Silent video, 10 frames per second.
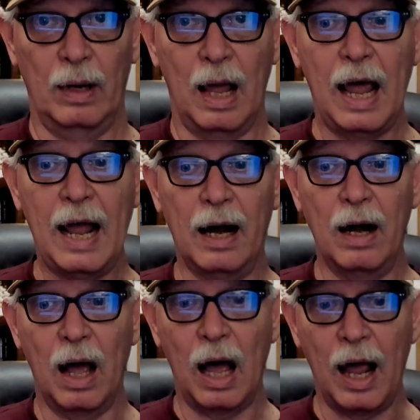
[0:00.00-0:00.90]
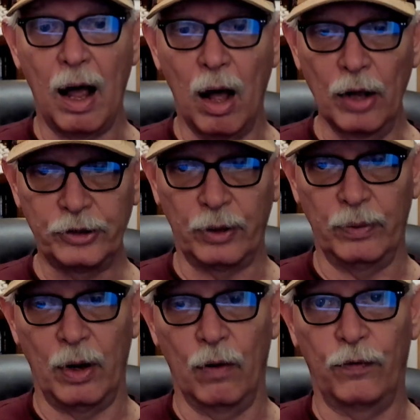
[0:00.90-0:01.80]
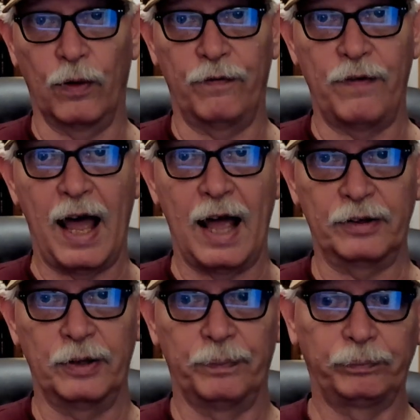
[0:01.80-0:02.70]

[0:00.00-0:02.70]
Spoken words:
And I also know for a fact